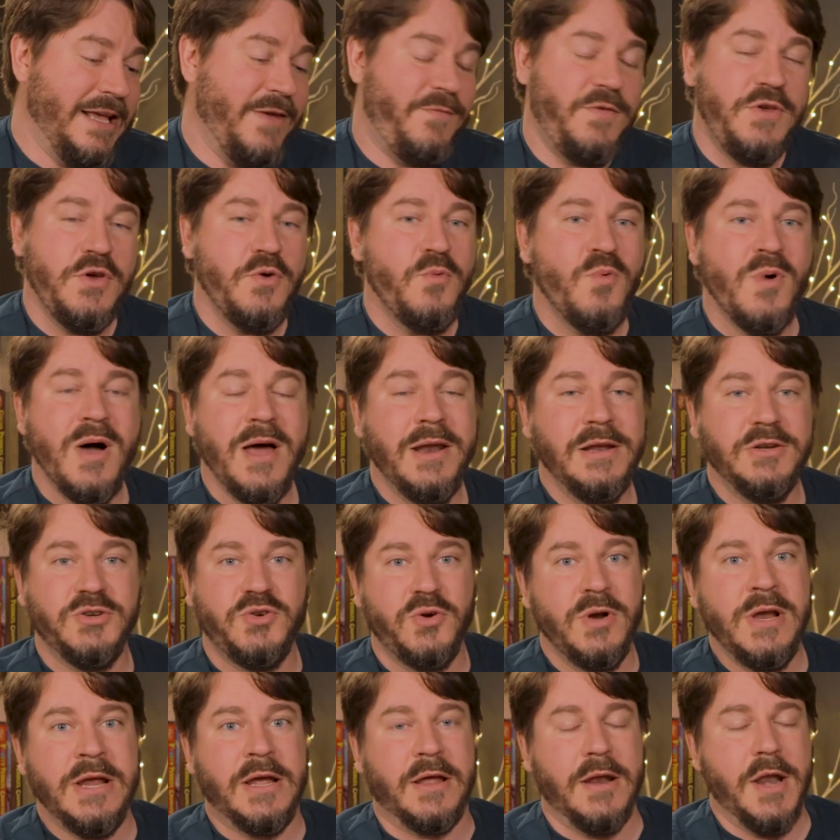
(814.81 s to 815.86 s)
If you want to
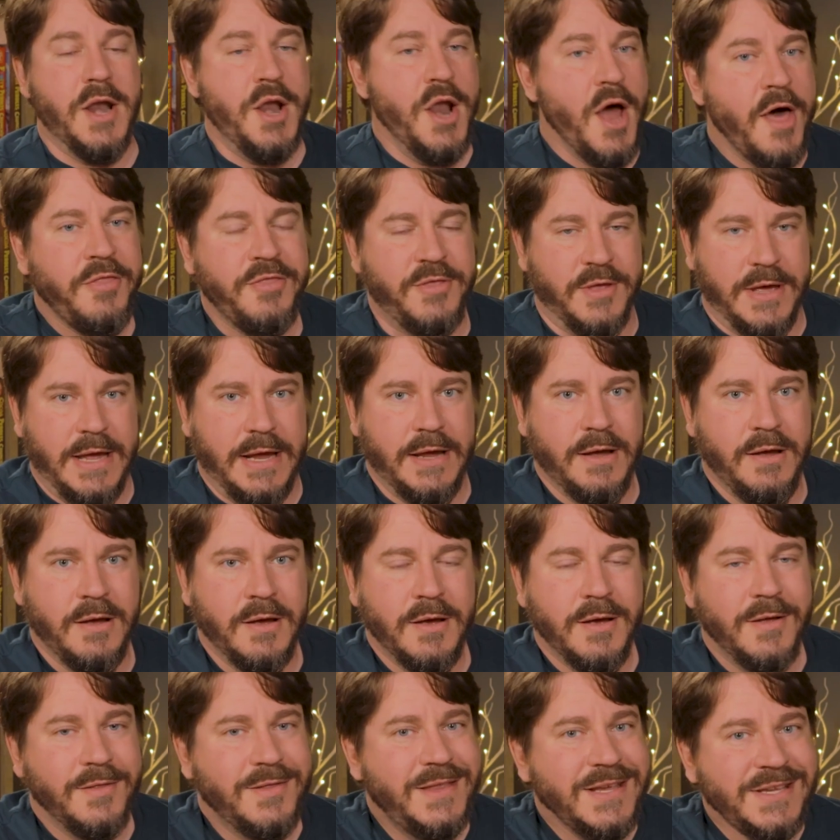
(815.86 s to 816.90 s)
drink nothing,
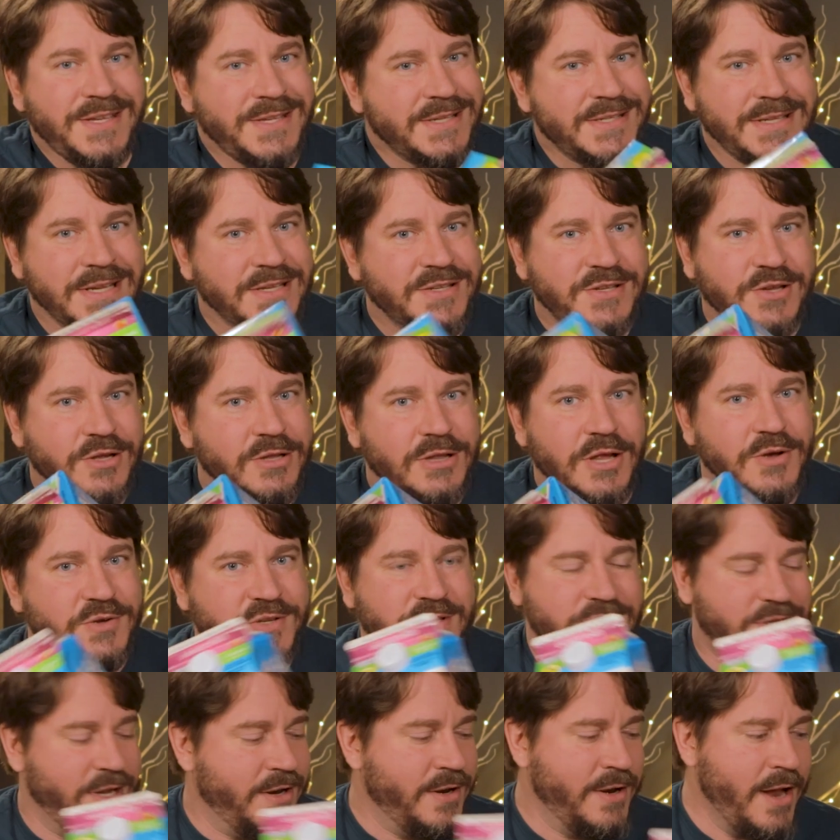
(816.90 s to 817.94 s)
this is as
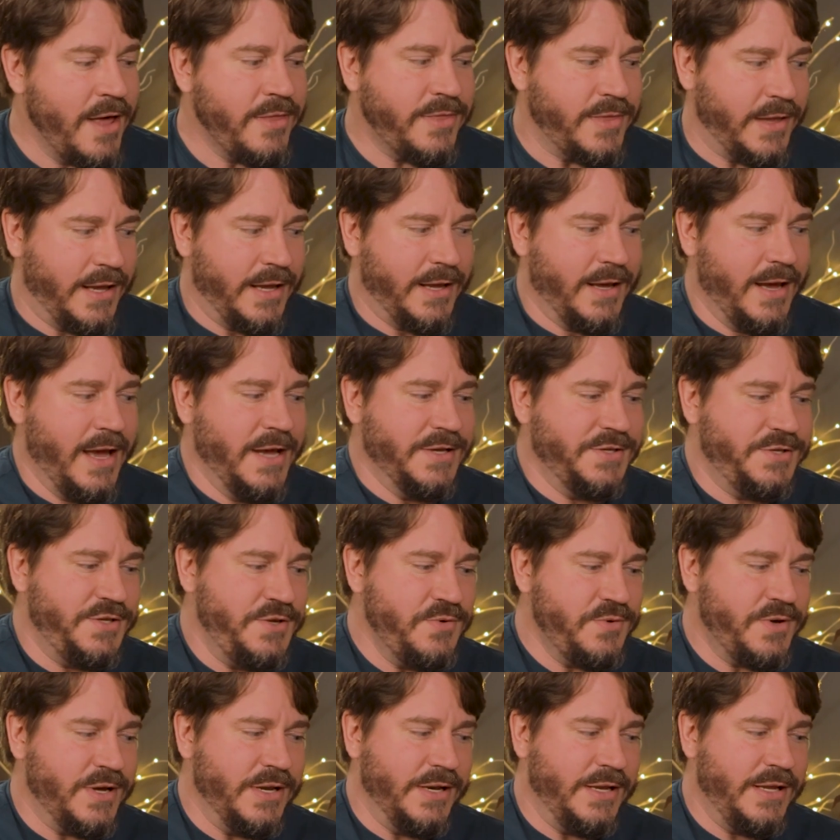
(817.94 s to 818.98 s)
close to nothing as
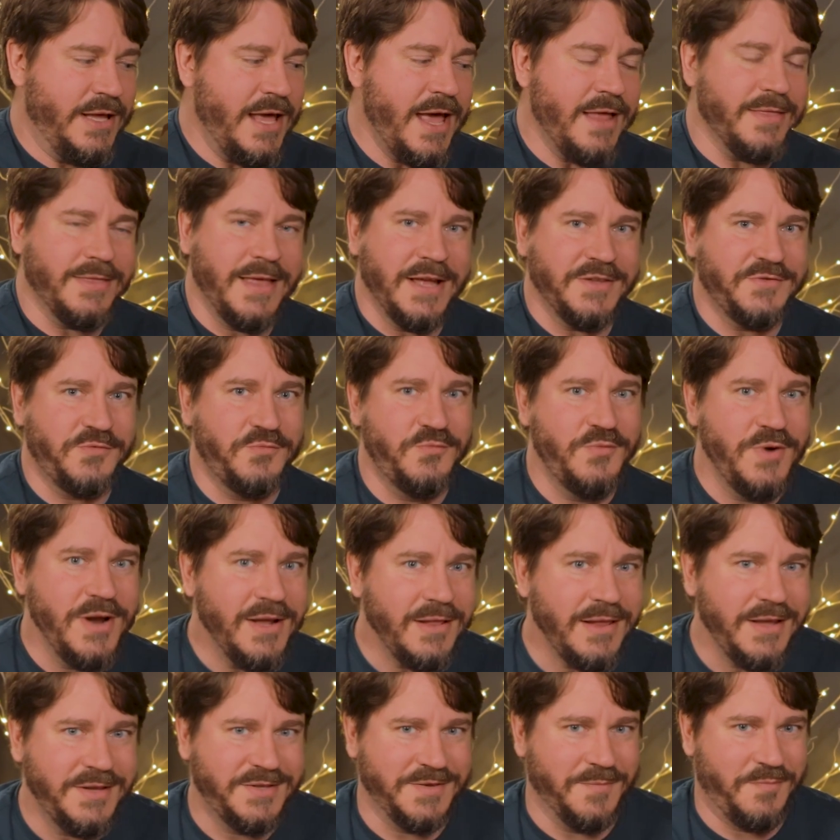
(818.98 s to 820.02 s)
you can get. That's
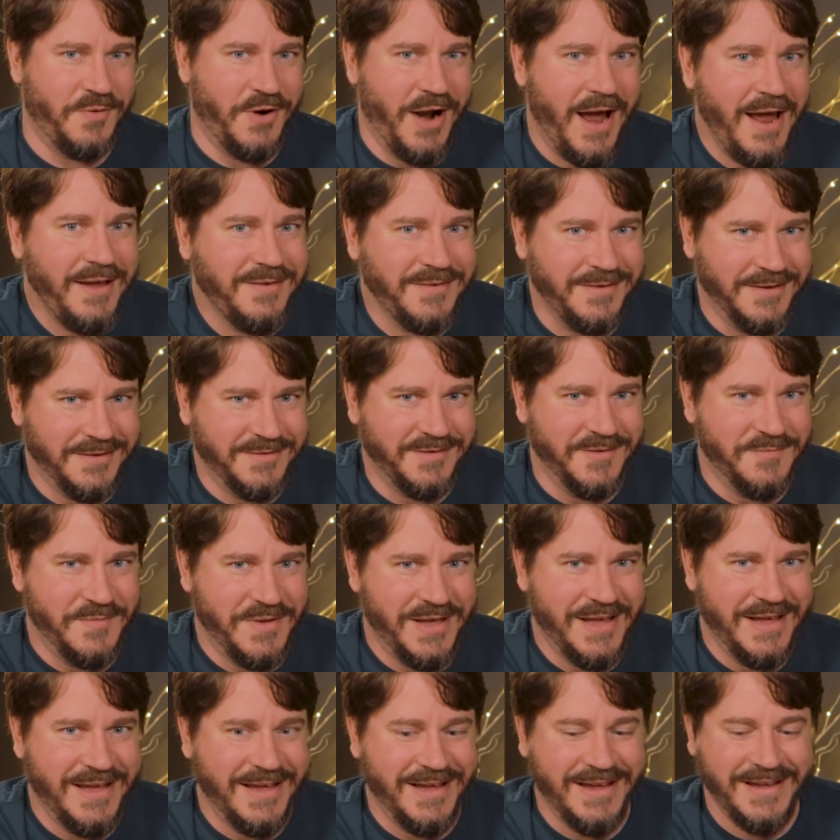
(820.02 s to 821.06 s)
really surprising to
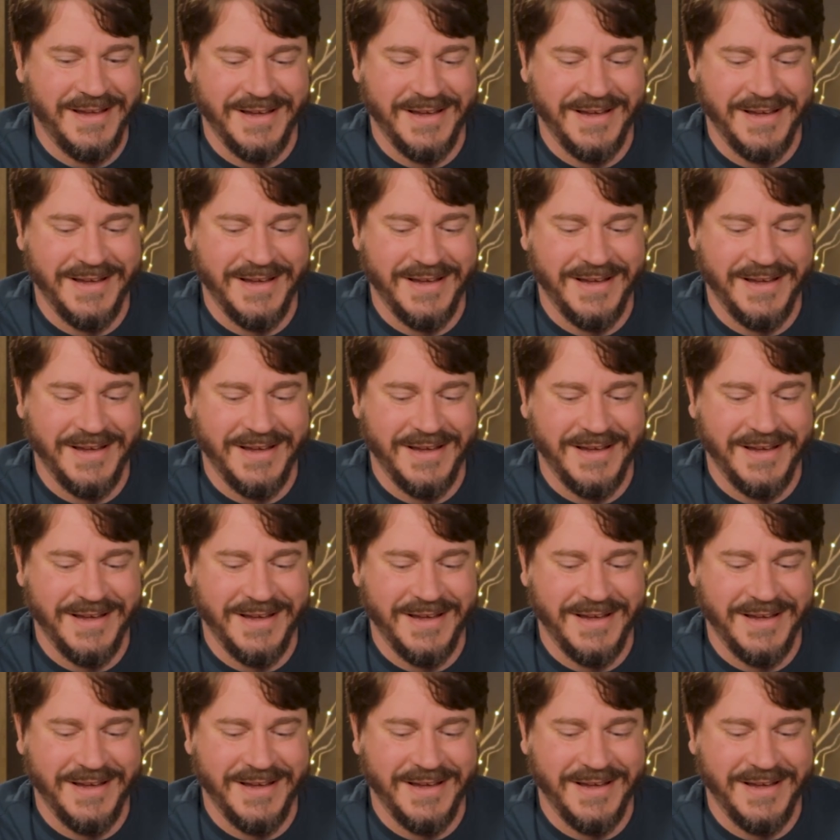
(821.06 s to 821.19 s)
me.